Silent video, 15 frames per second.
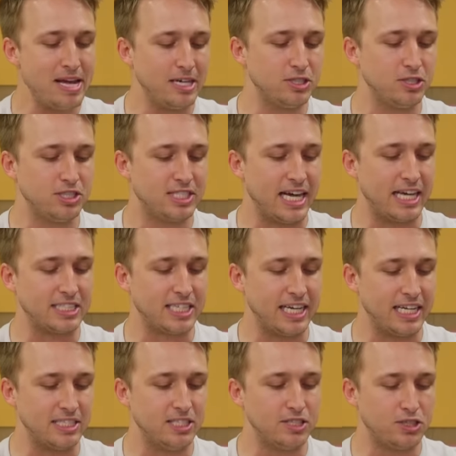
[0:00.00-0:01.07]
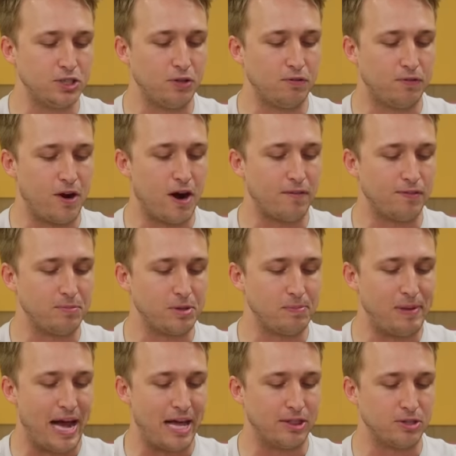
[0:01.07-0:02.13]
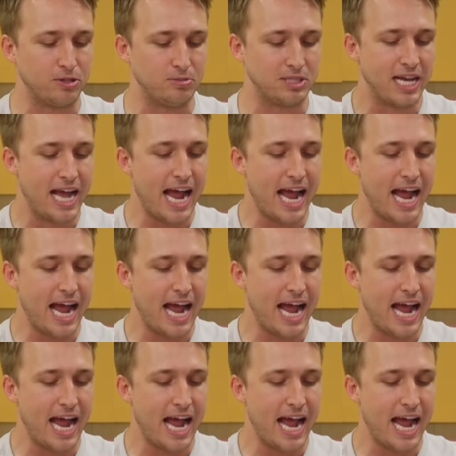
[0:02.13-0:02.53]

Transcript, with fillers: manager's desk isn't too far from the bathrooms,